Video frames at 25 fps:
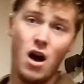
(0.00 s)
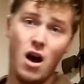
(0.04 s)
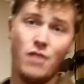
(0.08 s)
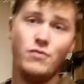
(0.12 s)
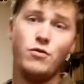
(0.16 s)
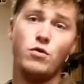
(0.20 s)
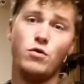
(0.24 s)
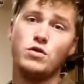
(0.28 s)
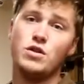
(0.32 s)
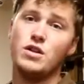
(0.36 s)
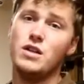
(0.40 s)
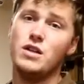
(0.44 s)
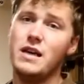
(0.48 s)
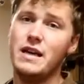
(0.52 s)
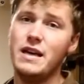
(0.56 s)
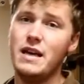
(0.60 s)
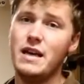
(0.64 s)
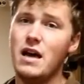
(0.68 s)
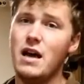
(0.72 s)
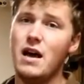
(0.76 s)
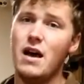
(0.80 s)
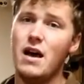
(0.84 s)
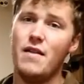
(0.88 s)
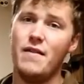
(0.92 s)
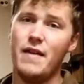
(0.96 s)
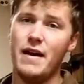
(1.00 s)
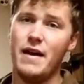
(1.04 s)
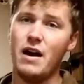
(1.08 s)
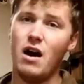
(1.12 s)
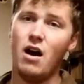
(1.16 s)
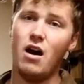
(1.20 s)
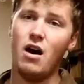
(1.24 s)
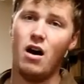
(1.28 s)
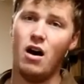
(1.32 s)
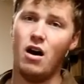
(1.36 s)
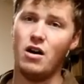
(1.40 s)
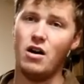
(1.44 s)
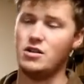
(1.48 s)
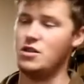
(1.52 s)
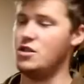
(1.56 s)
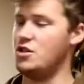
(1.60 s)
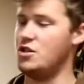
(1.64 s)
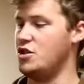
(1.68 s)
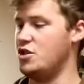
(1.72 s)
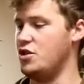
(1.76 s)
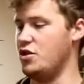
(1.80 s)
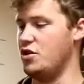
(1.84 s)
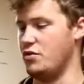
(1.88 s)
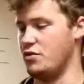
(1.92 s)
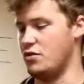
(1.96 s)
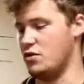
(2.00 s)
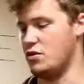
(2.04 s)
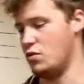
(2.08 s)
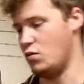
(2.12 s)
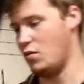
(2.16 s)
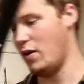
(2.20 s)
Unfortunately, they are harder to shoot.